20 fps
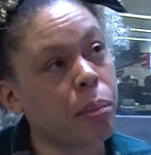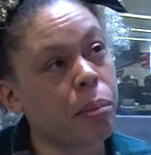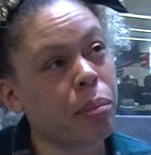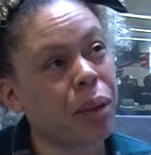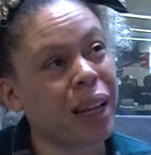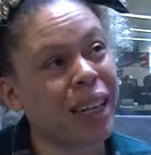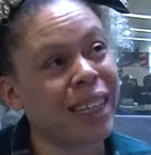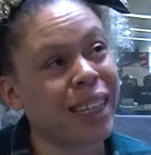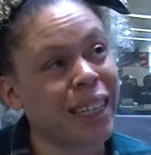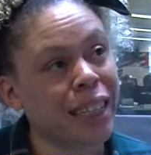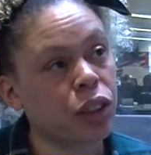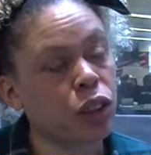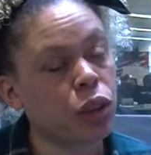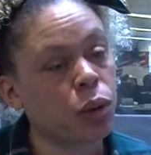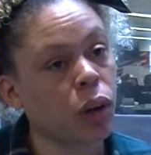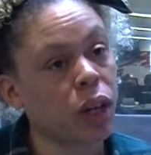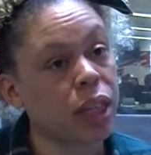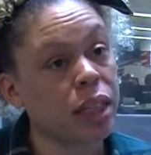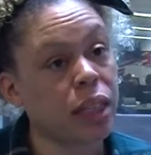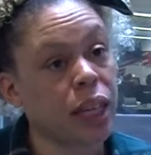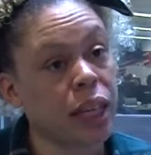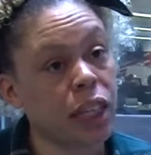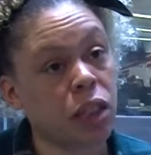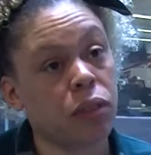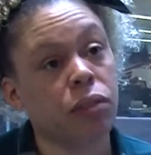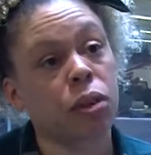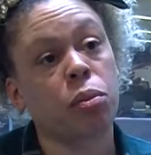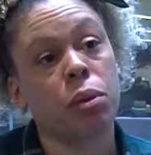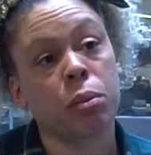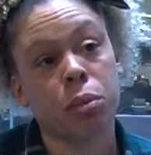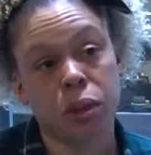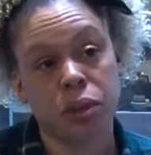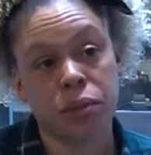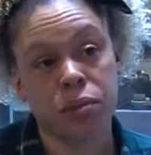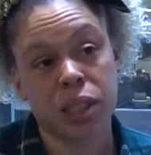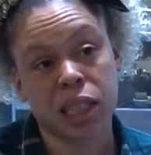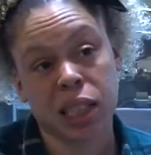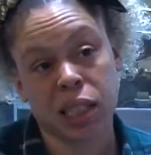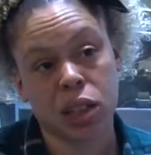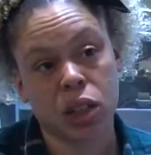at least twice each. I've done Wimbledon
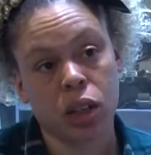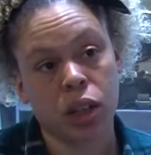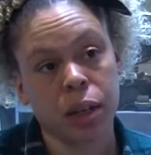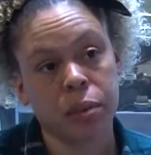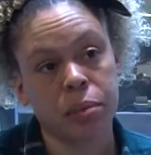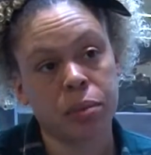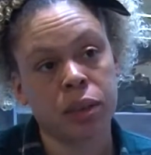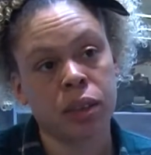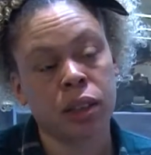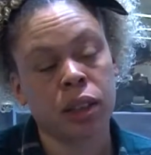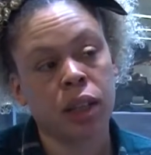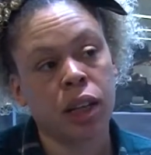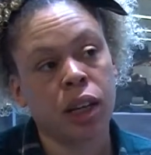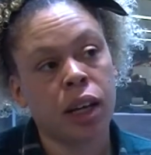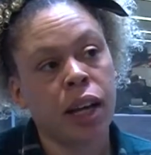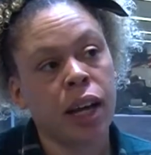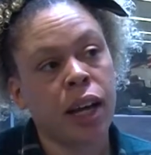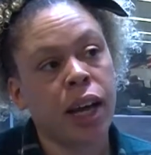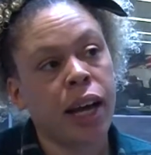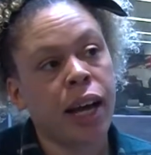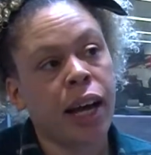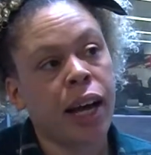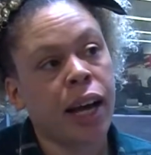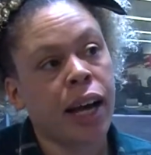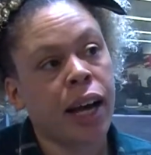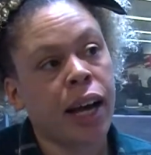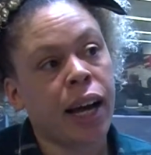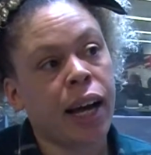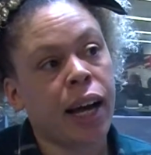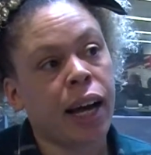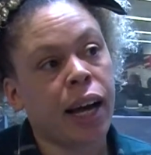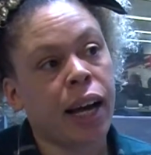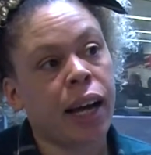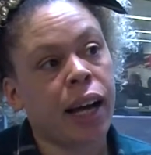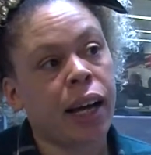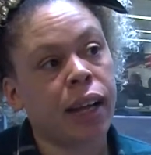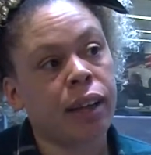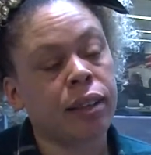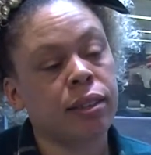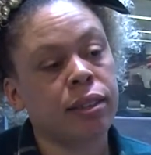6 times.
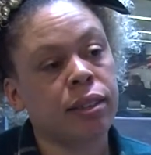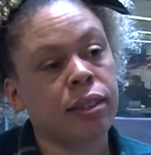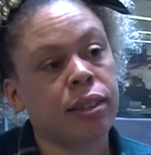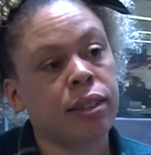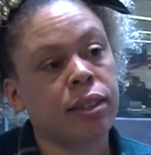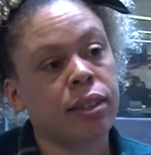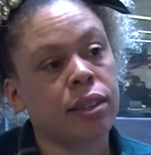And